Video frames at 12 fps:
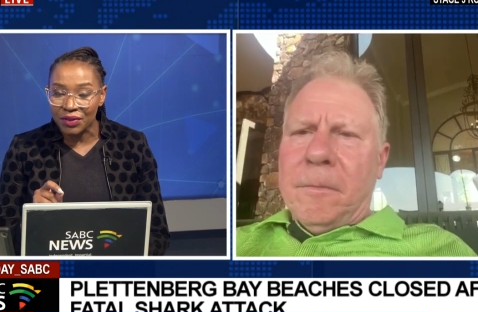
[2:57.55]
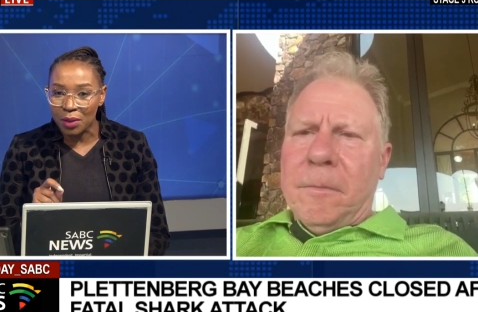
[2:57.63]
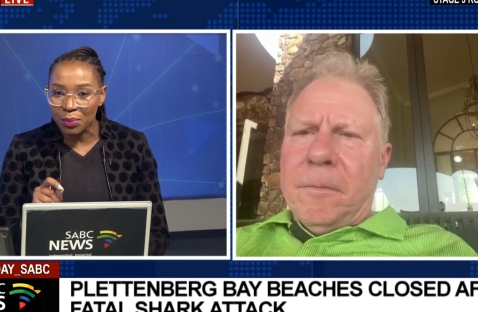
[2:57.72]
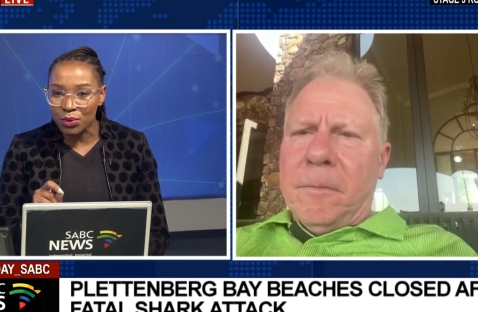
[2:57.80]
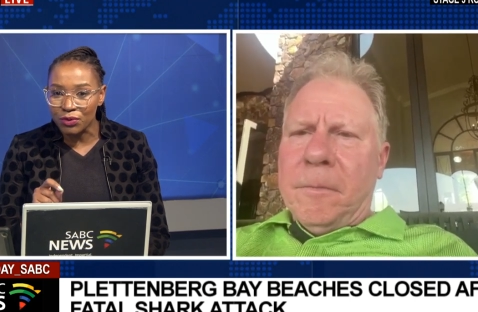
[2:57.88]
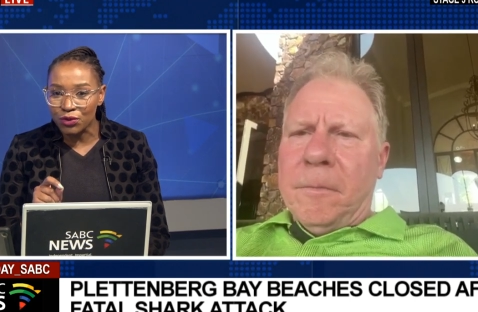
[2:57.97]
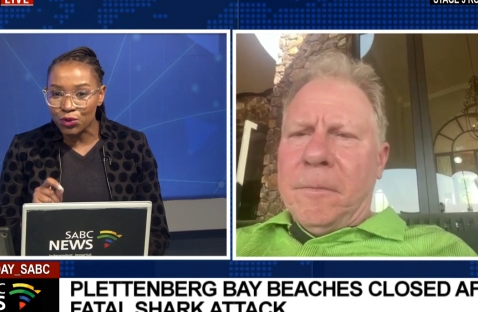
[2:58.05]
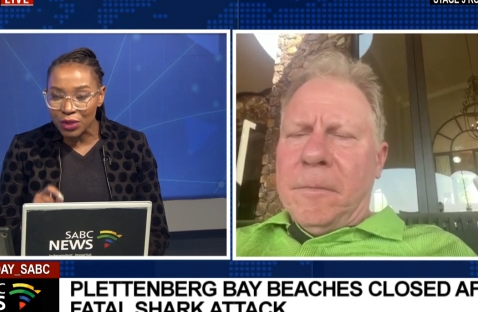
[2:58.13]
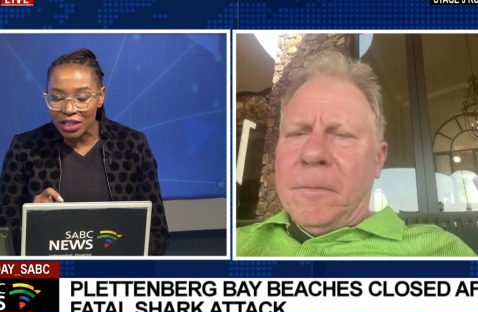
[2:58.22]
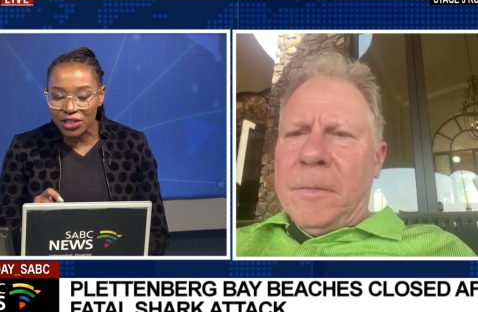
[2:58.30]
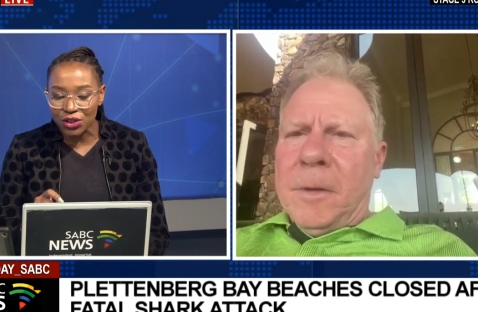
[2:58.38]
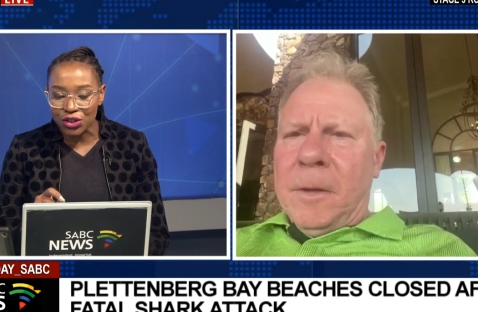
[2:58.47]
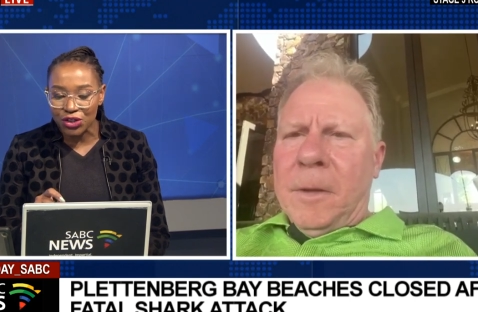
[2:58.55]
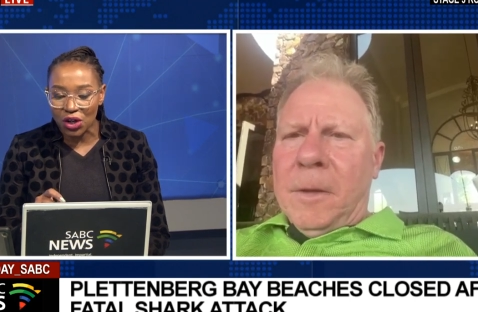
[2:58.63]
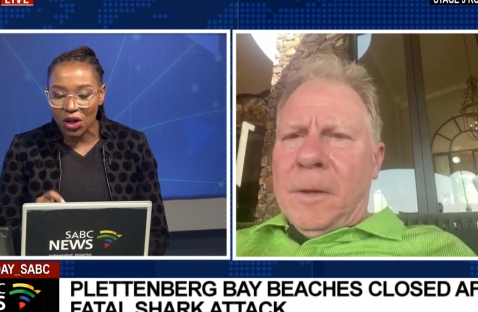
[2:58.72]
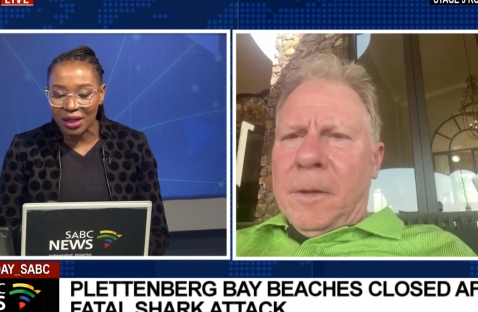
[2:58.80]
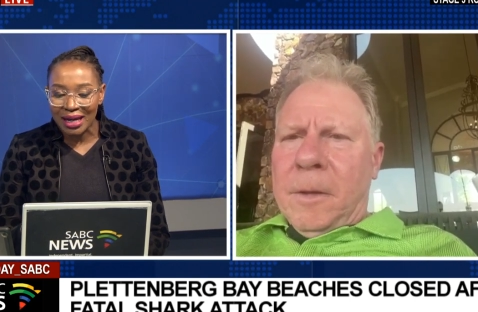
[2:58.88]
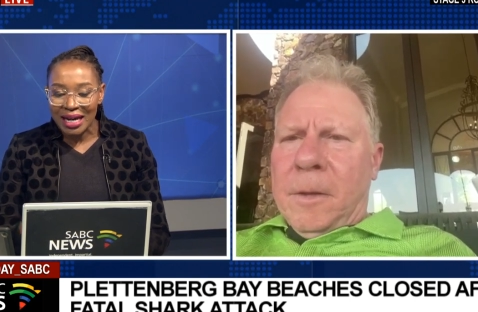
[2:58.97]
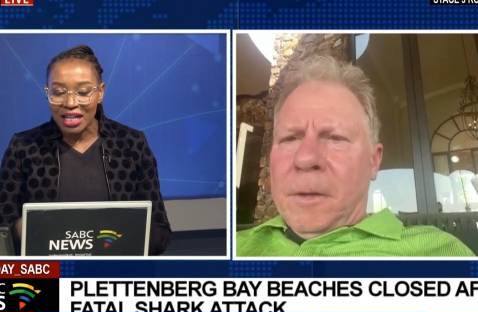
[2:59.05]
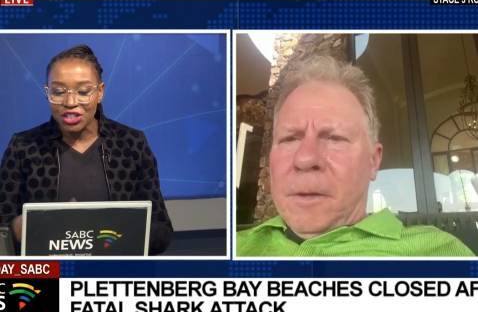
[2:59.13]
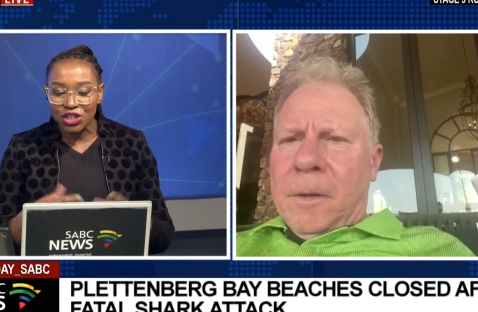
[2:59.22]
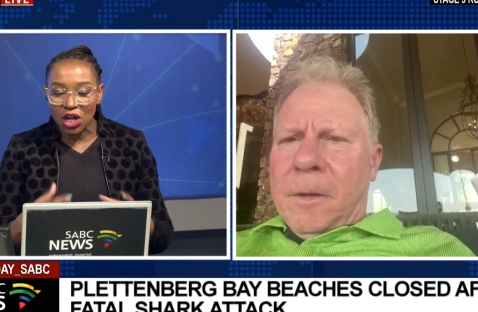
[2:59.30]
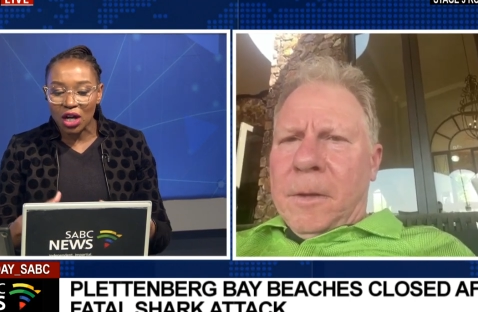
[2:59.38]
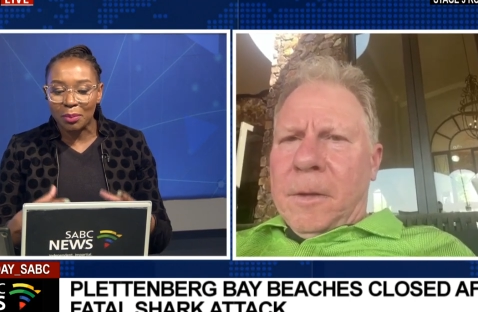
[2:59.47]
Speaker 1: They approved research on a
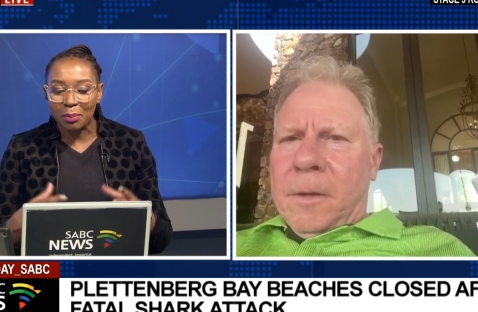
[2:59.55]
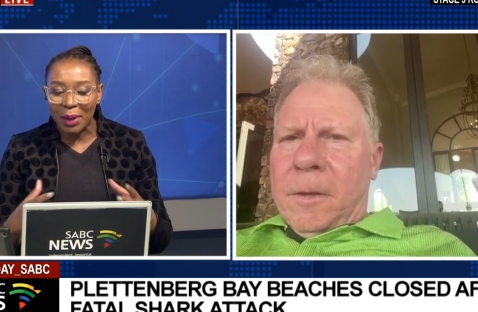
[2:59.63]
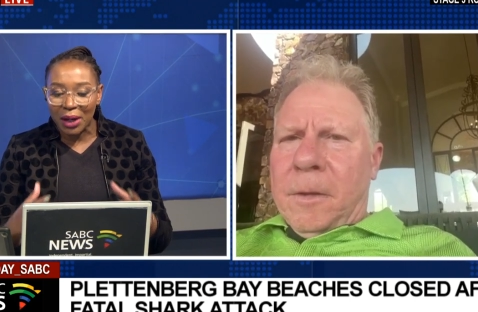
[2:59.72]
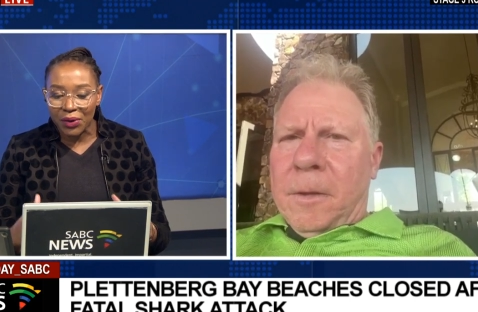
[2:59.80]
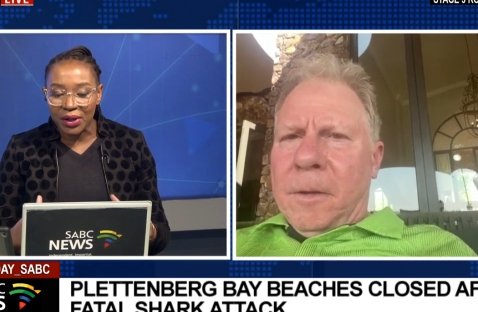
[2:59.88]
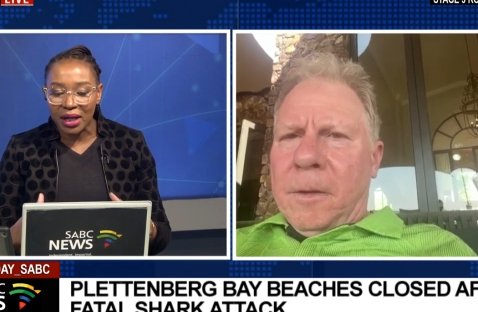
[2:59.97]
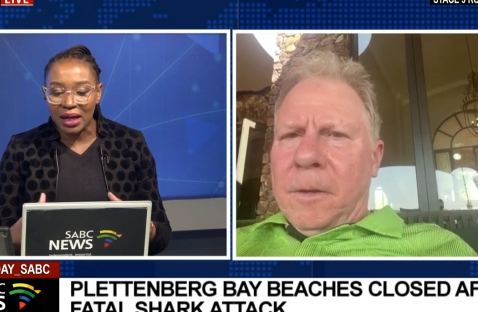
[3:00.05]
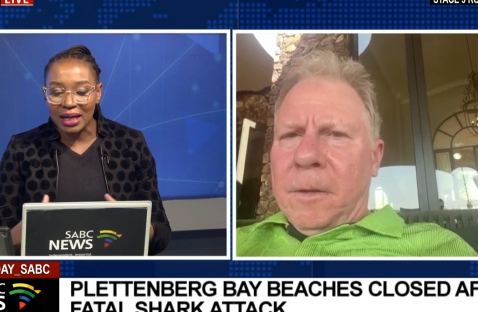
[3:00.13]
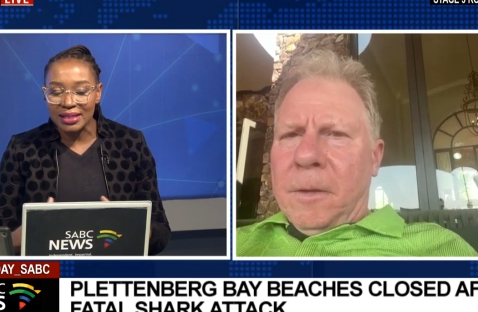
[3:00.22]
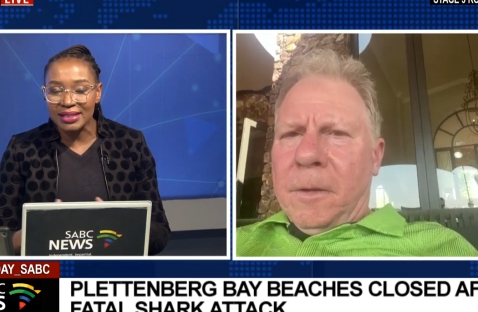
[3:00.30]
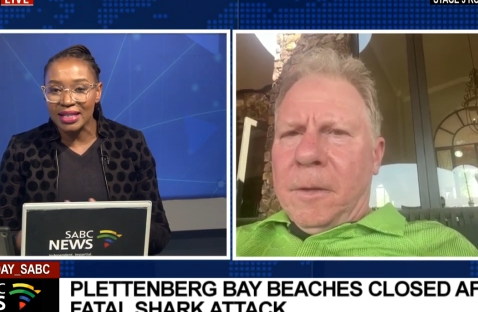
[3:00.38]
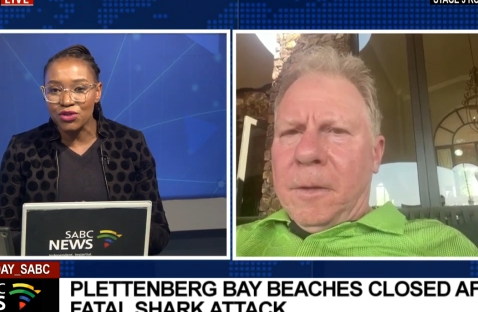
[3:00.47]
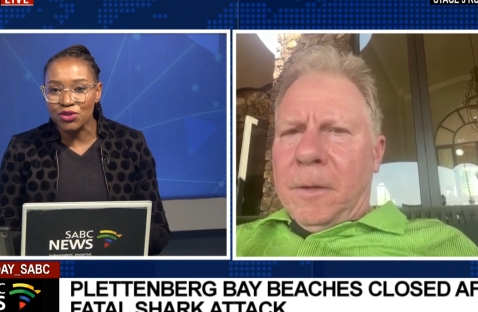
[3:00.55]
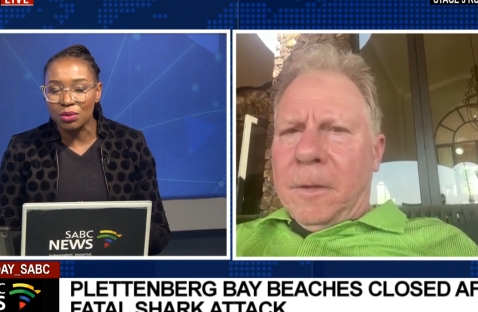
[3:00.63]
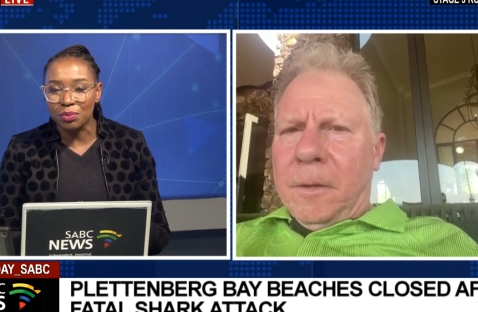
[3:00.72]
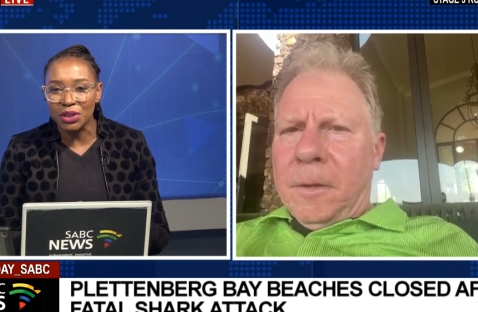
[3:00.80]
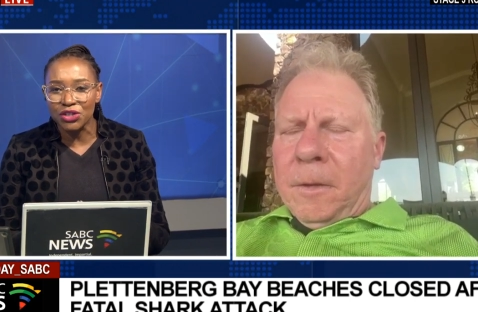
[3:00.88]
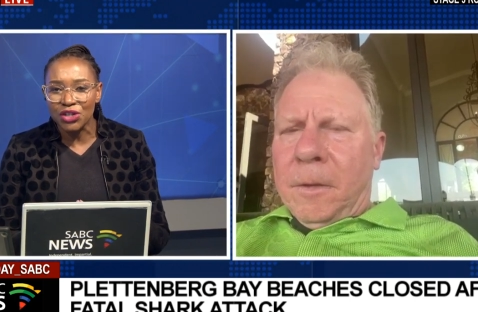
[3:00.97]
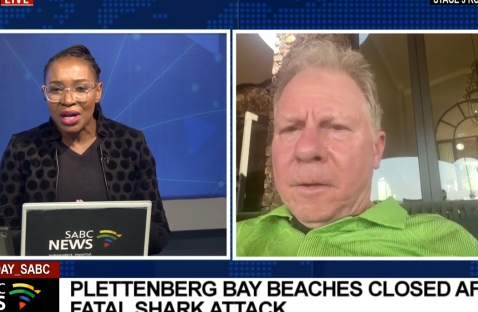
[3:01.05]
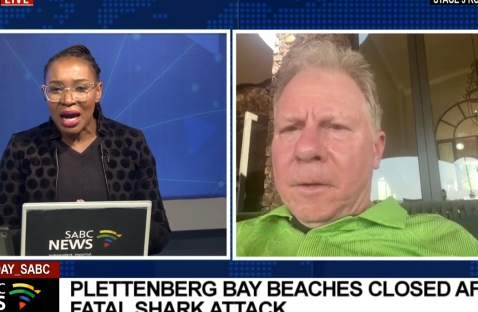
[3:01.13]
shark barrier at Central Beach.